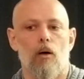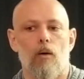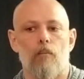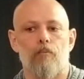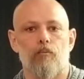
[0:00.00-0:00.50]

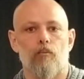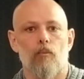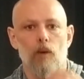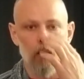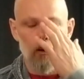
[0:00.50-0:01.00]

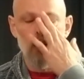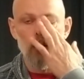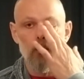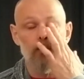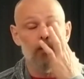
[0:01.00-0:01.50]

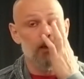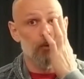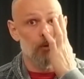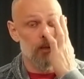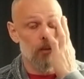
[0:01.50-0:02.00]
for
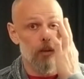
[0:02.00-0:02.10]
example,